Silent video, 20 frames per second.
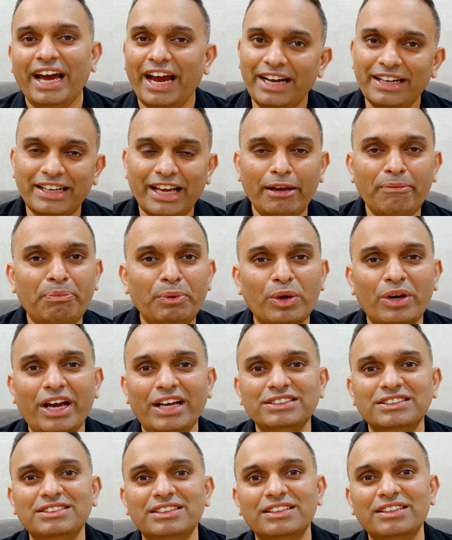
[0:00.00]
and type your
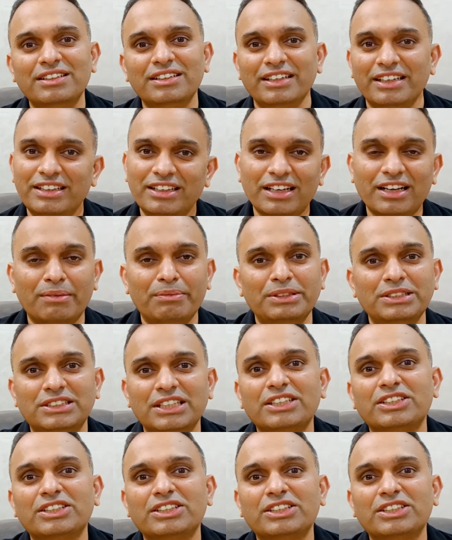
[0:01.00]
answer in the comment